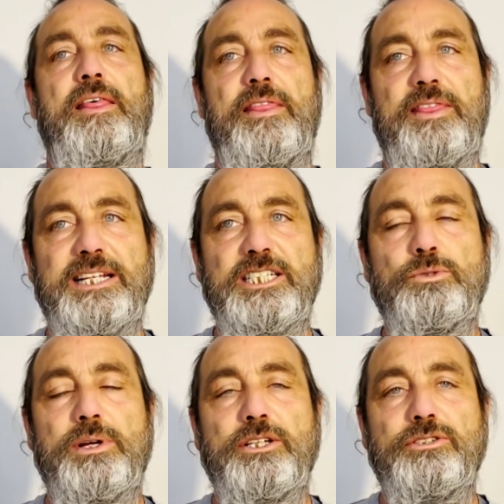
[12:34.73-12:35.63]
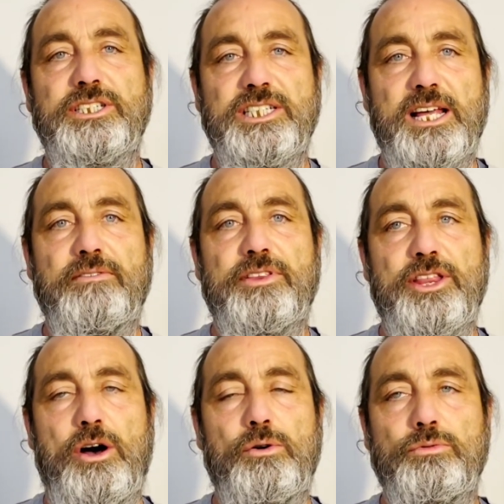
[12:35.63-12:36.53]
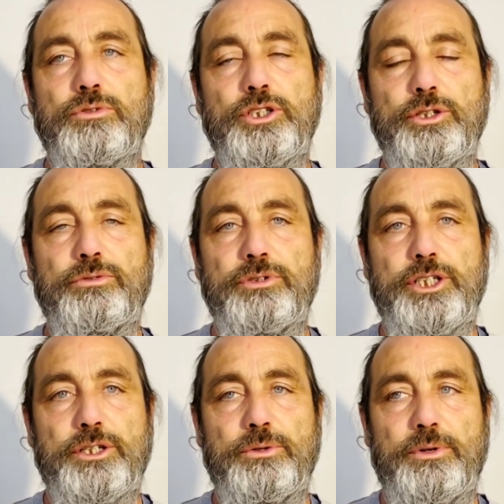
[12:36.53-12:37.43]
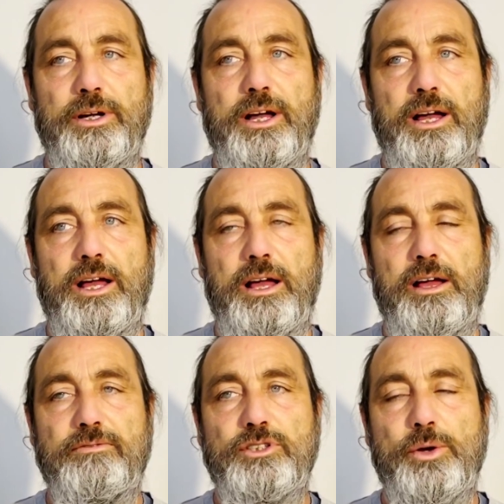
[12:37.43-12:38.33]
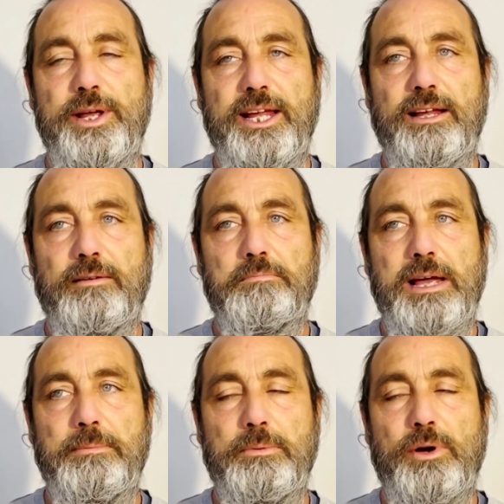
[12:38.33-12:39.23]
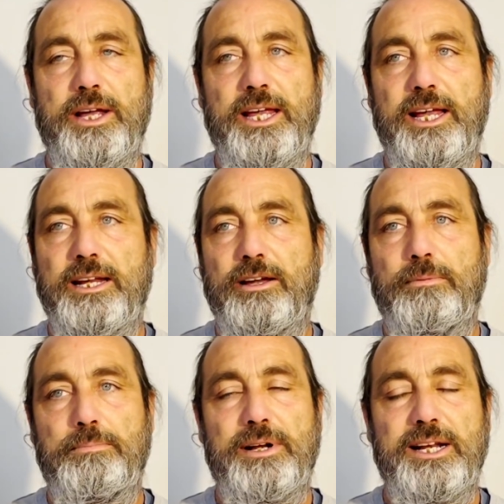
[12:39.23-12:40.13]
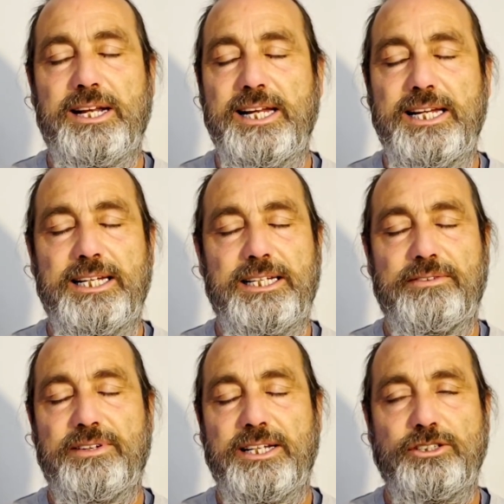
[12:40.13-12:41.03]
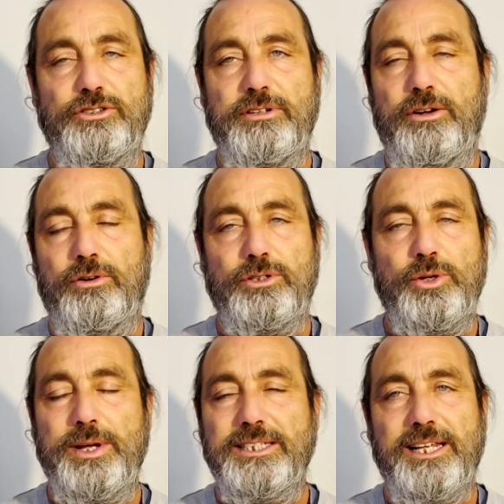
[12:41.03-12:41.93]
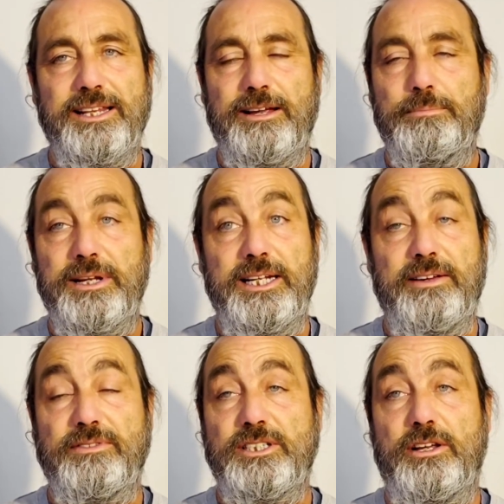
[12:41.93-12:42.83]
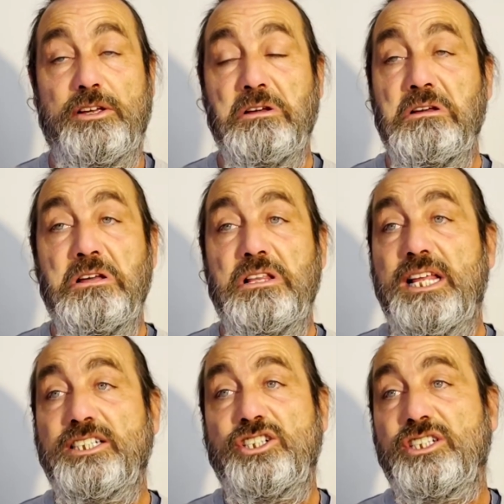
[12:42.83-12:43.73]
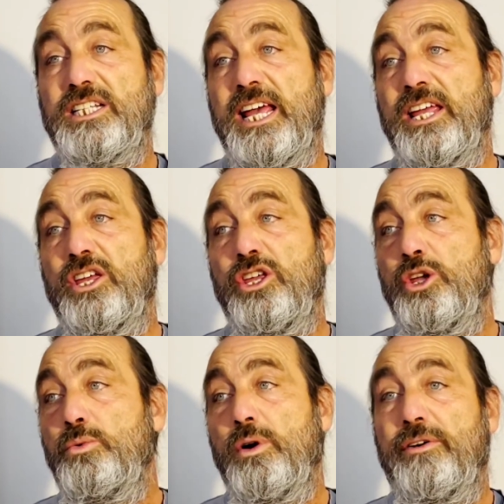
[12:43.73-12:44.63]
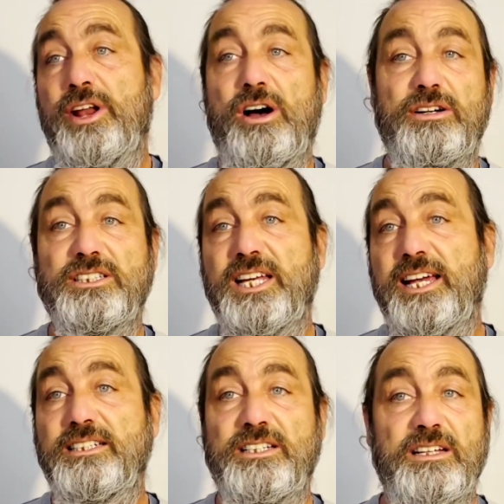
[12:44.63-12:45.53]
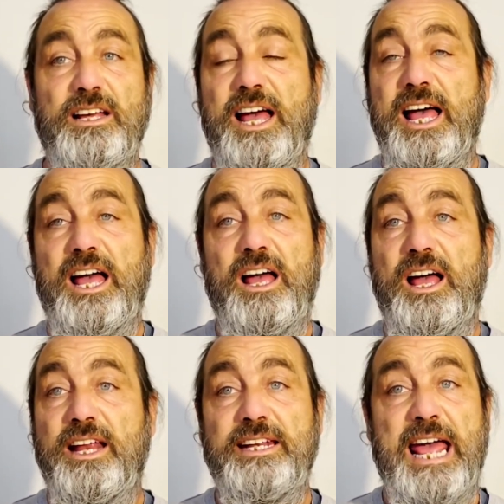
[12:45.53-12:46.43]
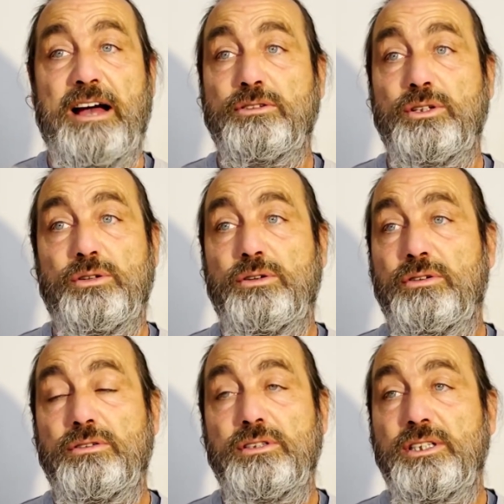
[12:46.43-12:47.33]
This is where you discover the whole new you, doing maybe working in a completely different industry or doing something completely different. So let's just say you were an architect and now you're